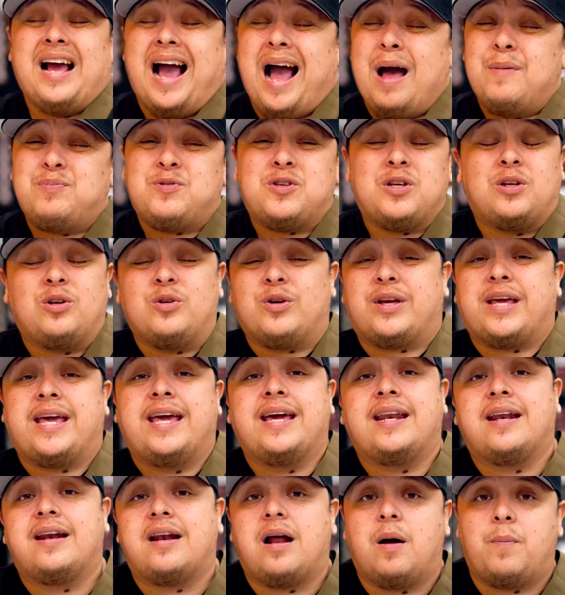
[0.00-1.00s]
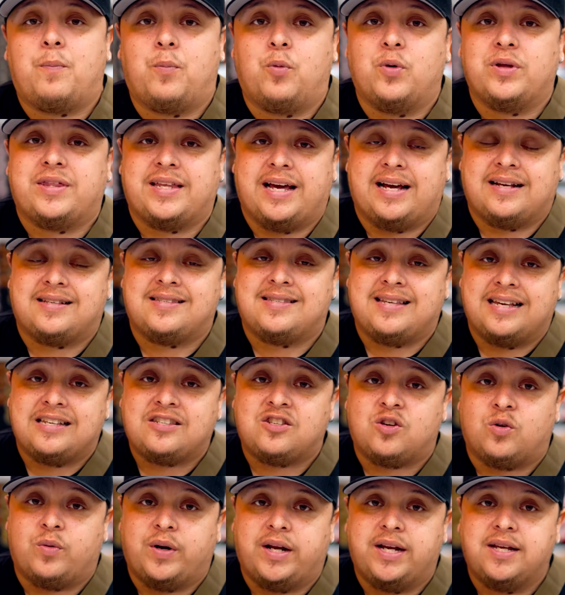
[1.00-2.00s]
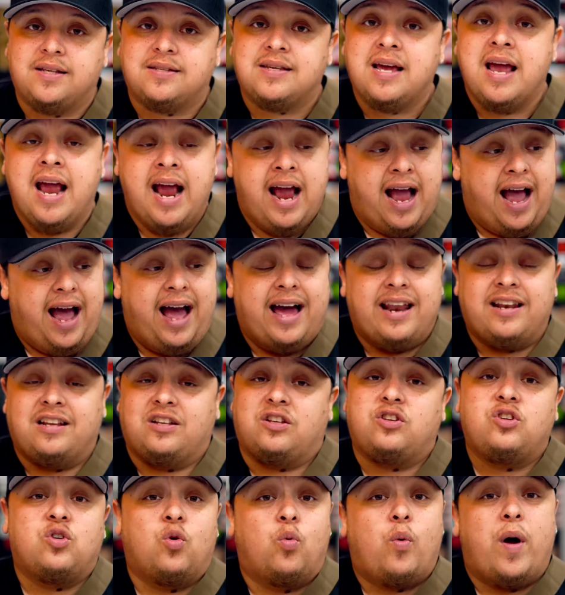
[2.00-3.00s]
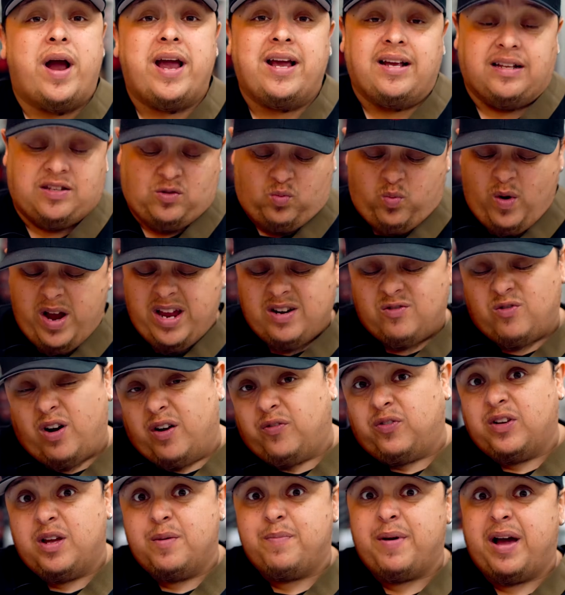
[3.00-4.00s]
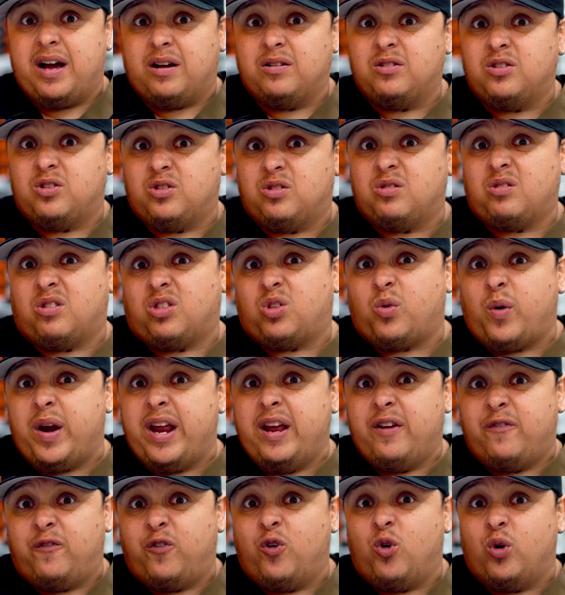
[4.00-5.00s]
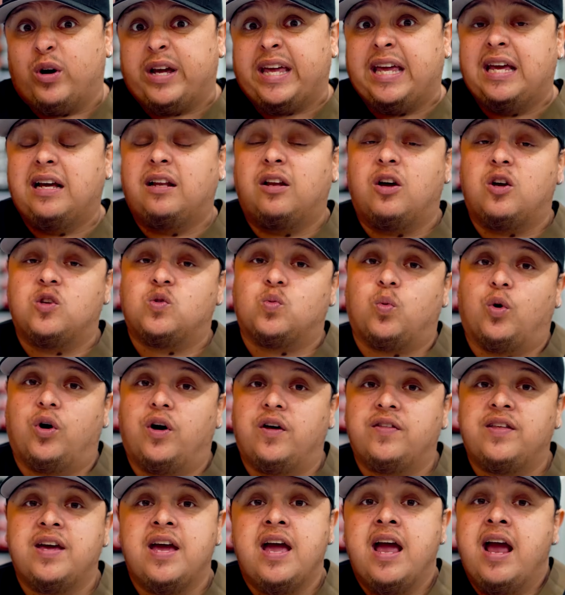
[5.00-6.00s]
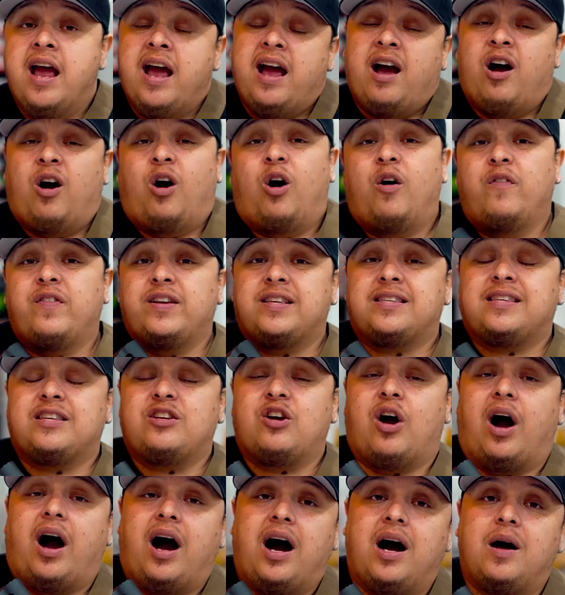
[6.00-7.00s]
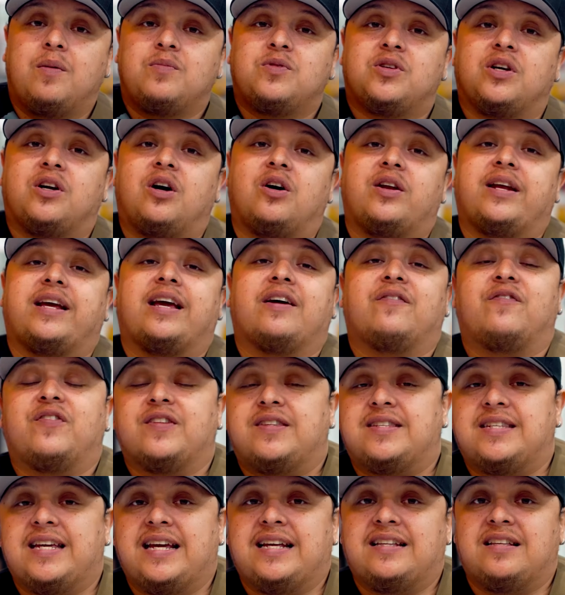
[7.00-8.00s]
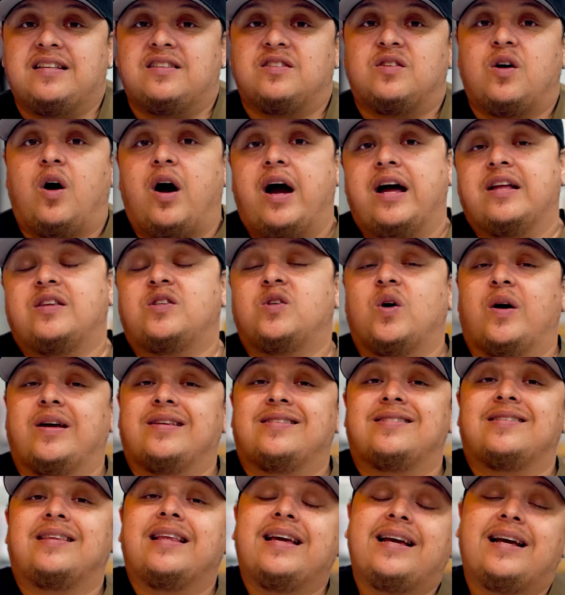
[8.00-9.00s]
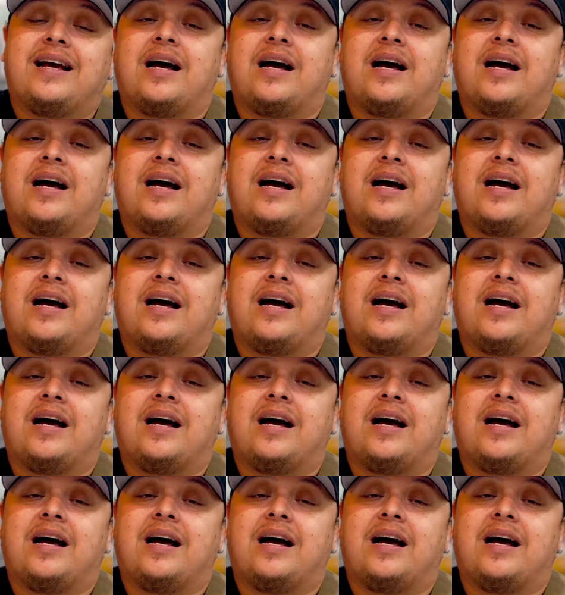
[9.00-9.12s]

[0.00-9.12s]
absolute kitted up with accessories, and it's weighing roughly about 3-4 kilos worth. Obviously your arms are going to get fatigued and tired, so a Sling